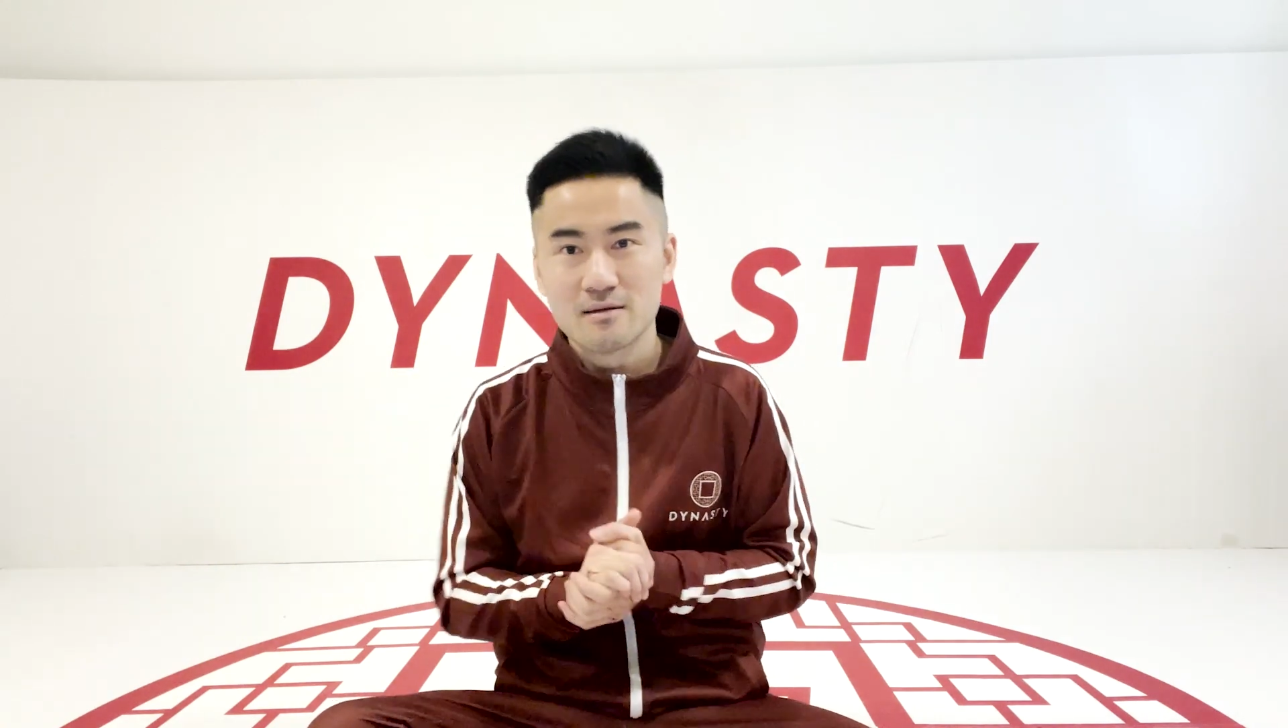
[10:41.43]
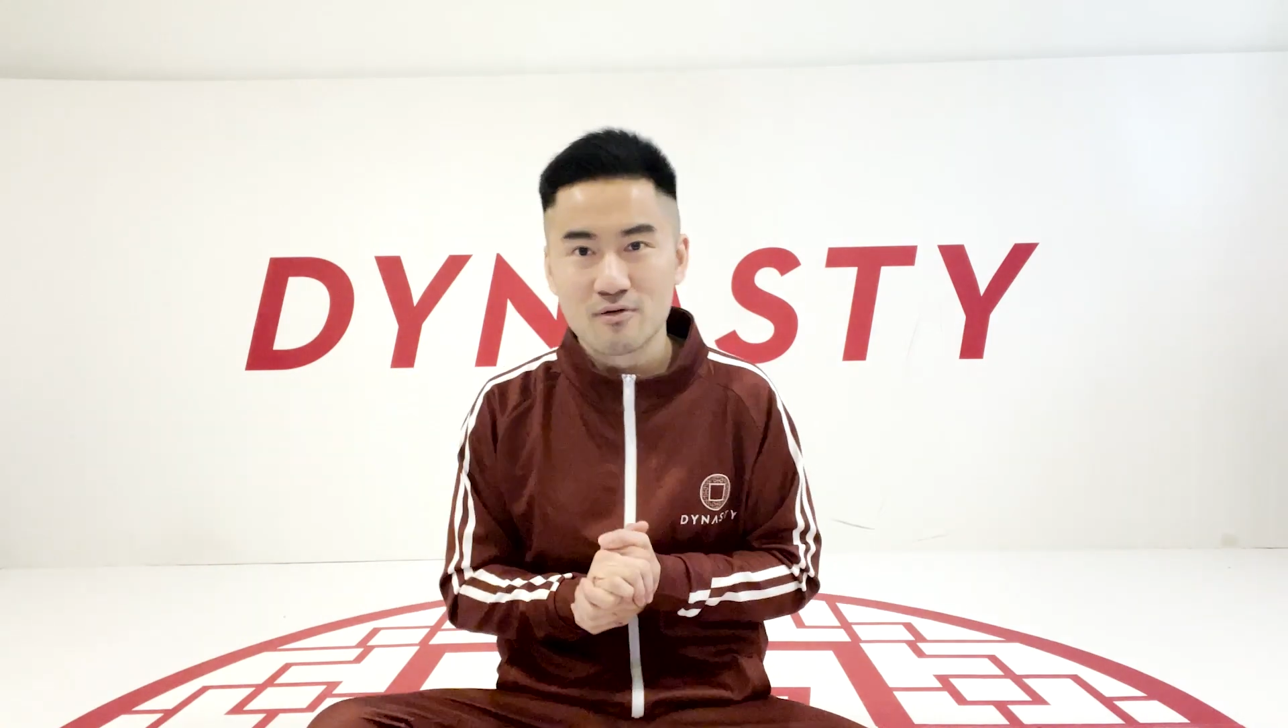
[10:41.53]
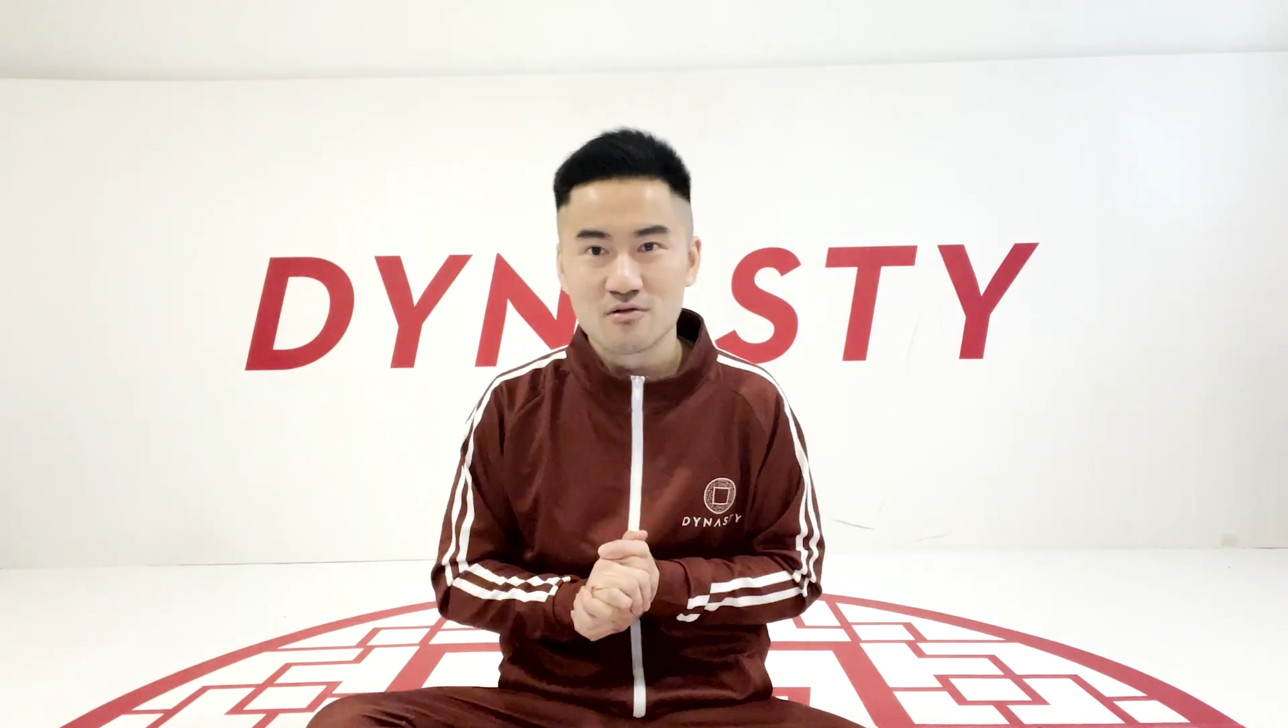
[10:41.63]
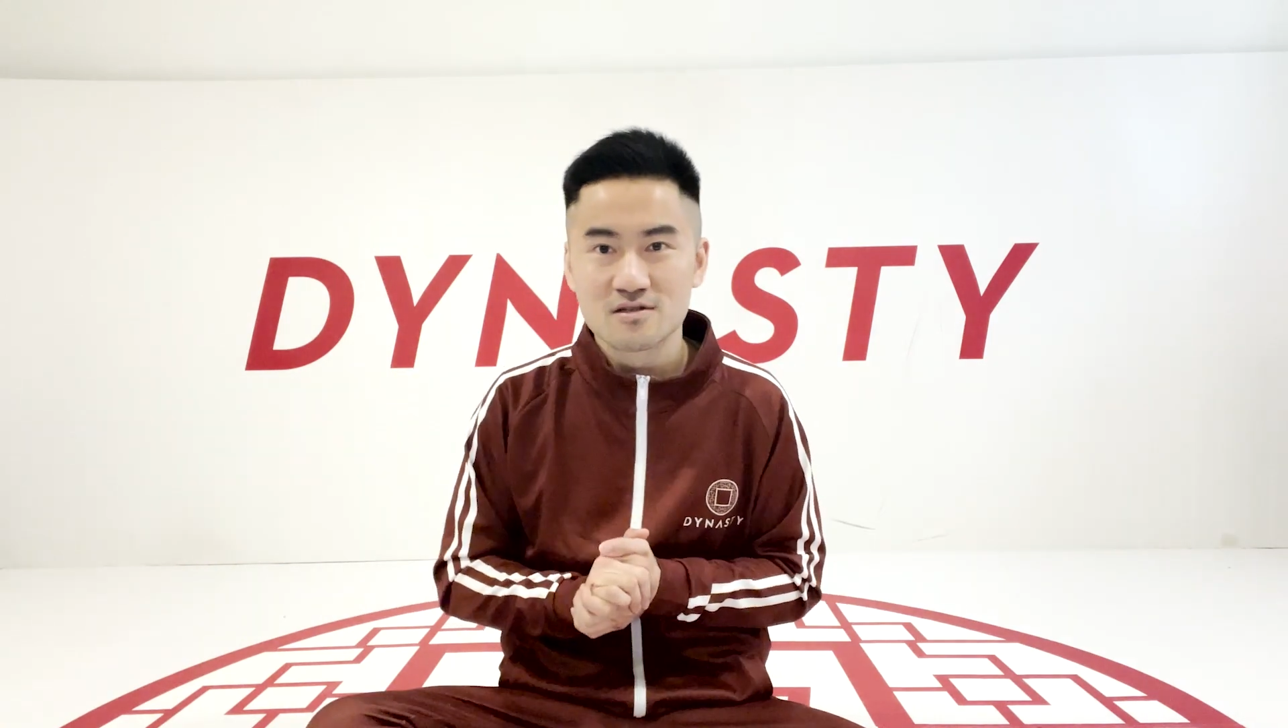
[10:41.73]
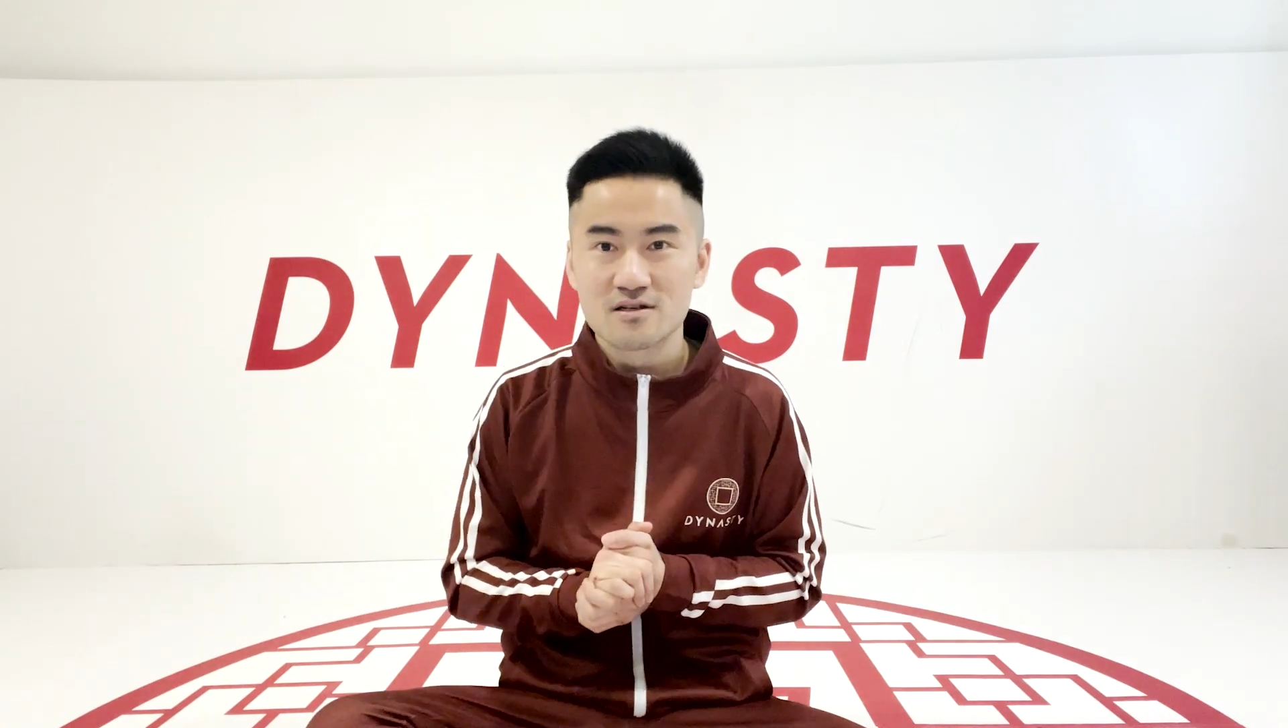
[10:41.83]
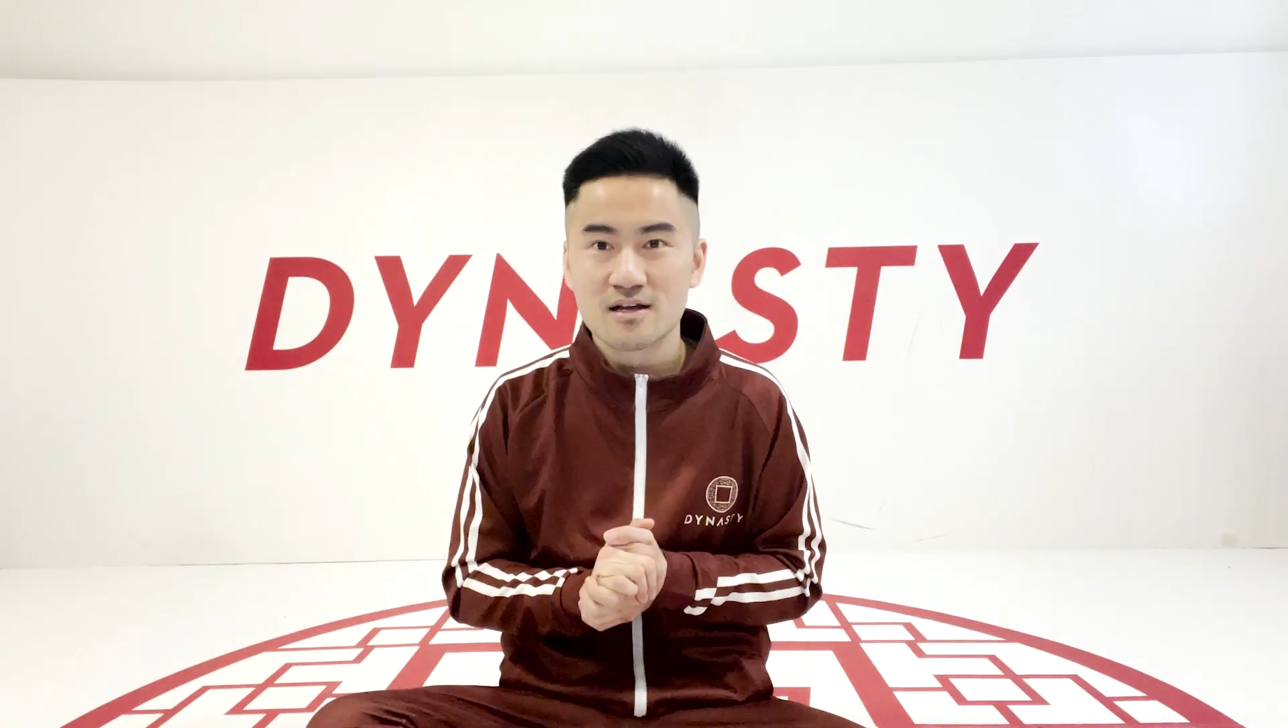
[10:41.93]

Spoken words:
person